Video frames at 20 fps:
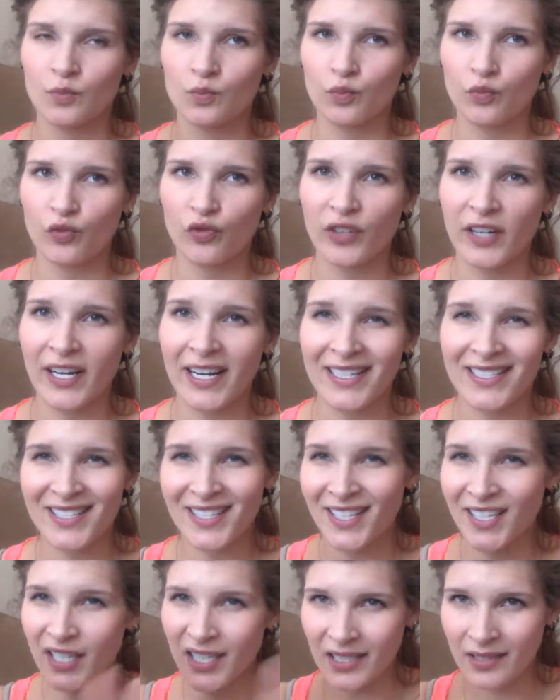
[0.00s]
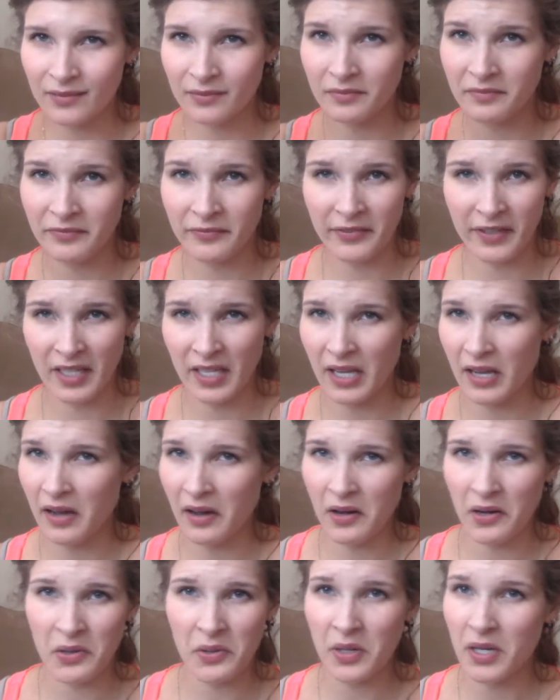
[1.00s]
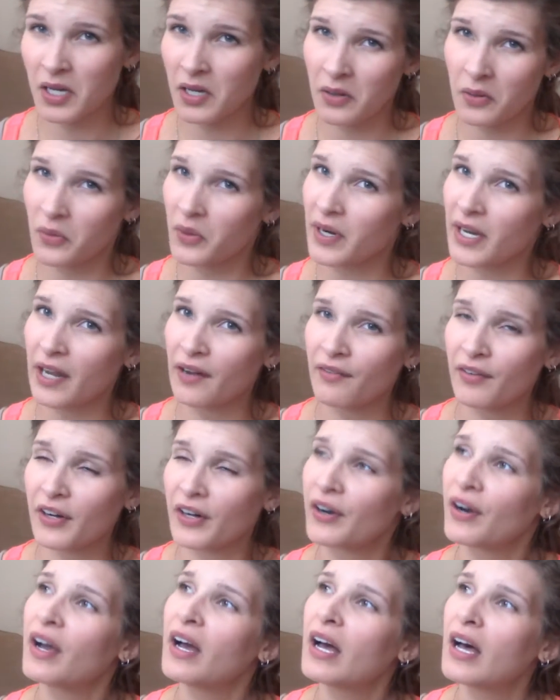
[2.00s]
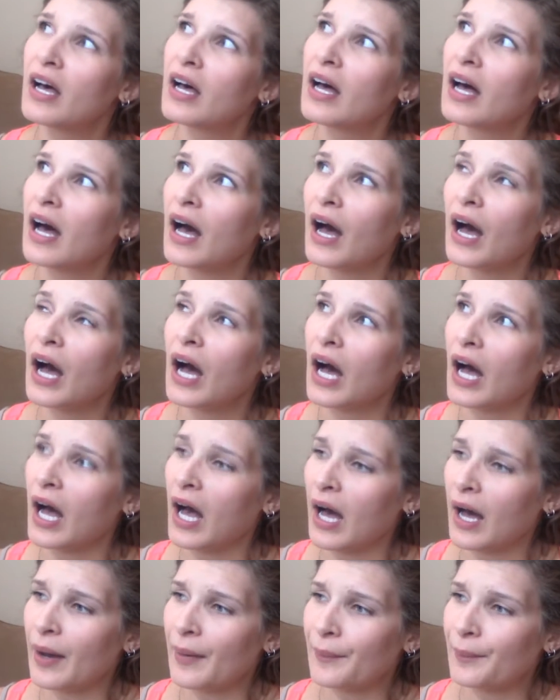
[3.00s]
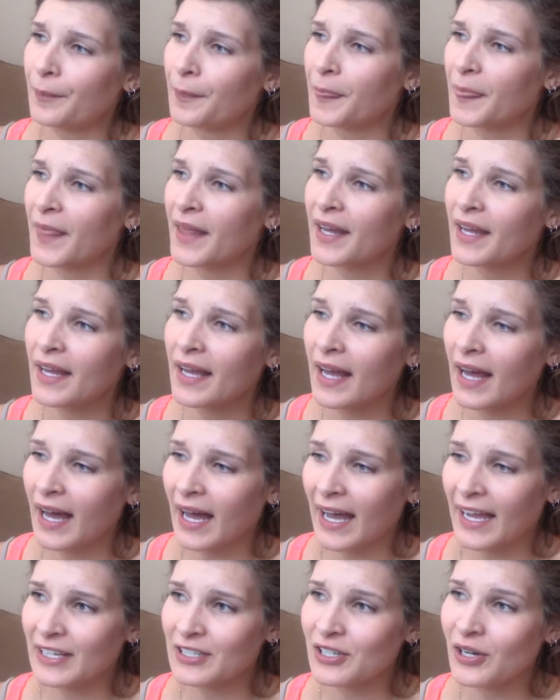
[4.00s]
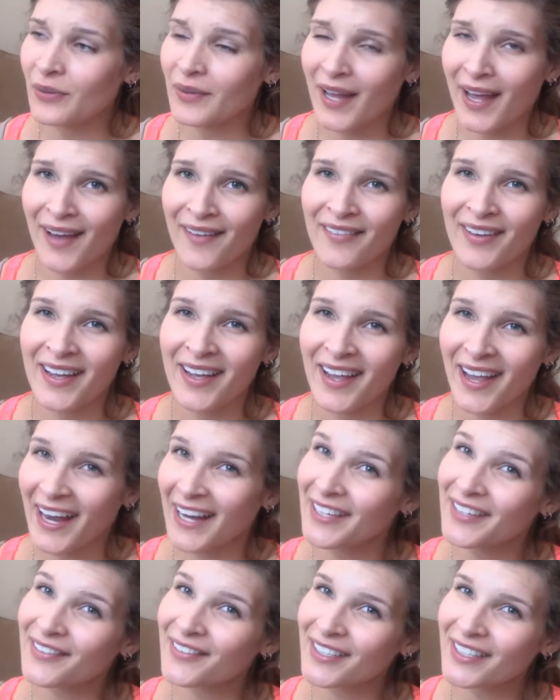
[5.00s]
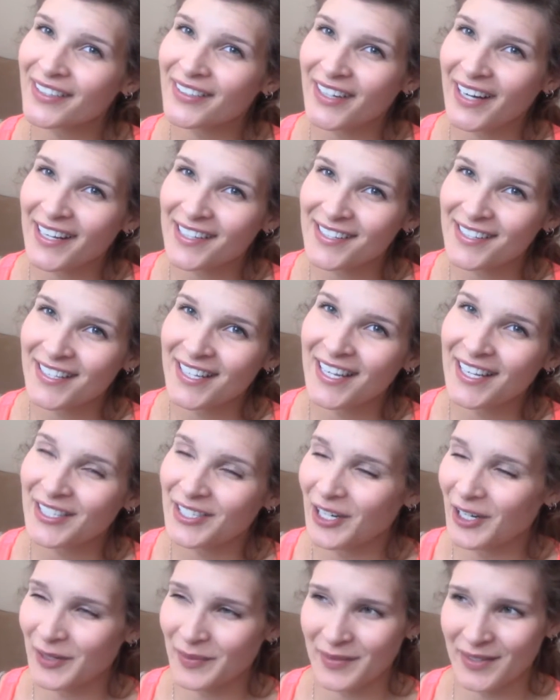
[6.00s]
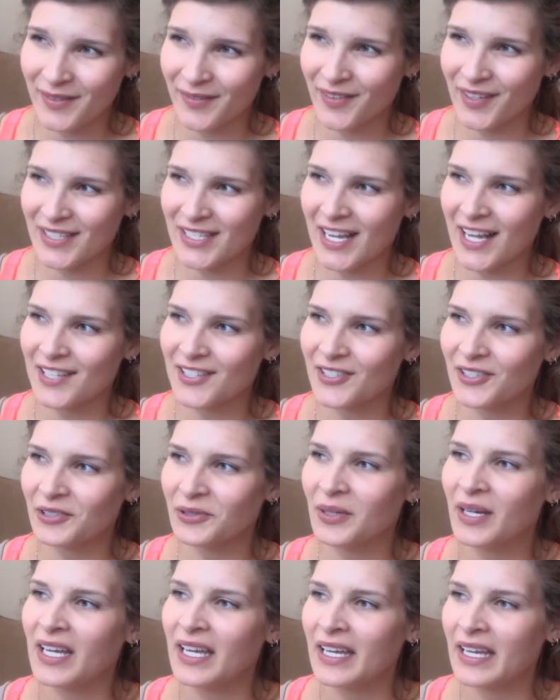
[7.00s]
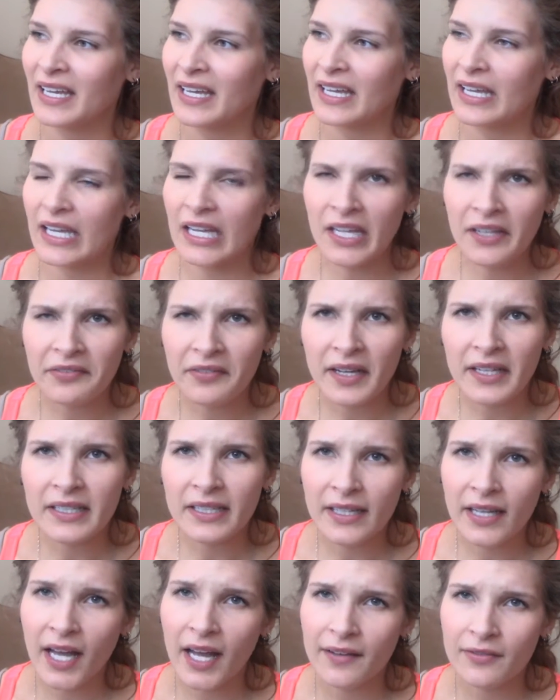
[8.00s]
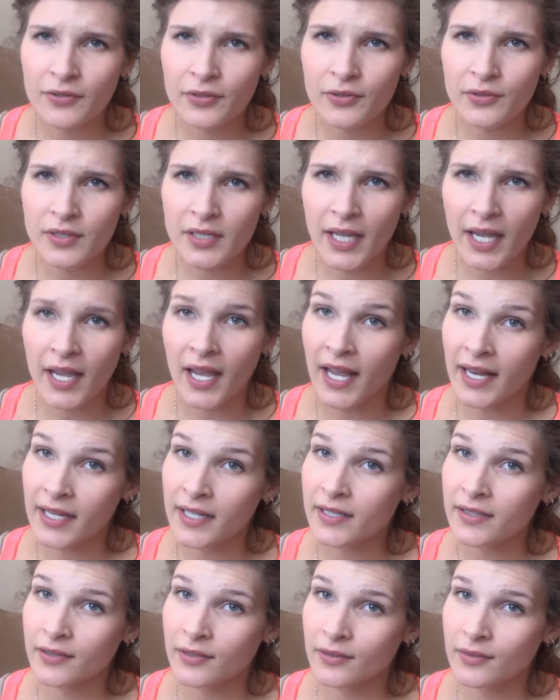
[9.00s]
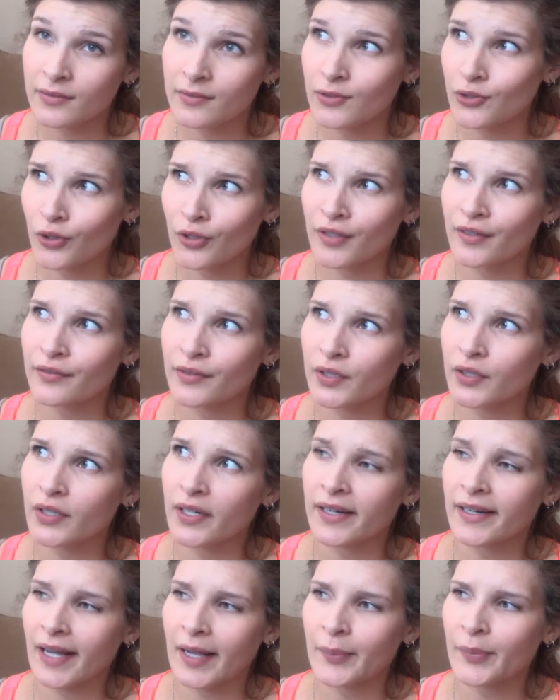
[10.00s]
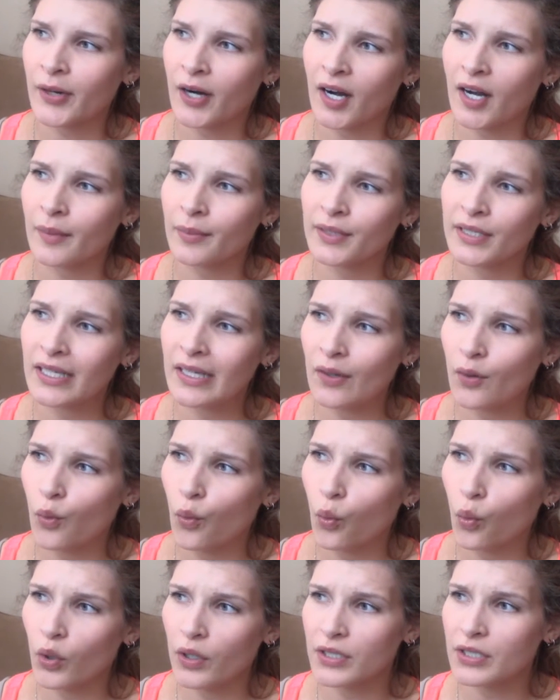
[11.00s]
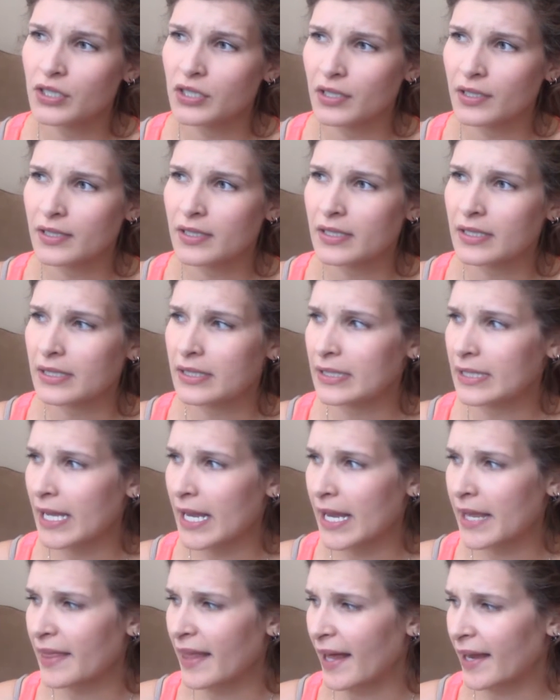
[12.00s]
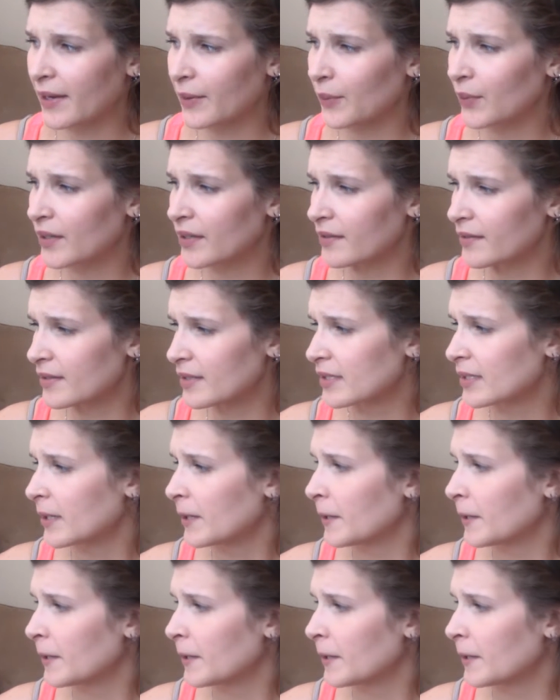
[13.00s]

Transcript: ranty video, whatever, I don't have any regrets in terms of the tattoo. If I did have to say any sort of regret, I probably would just say that it was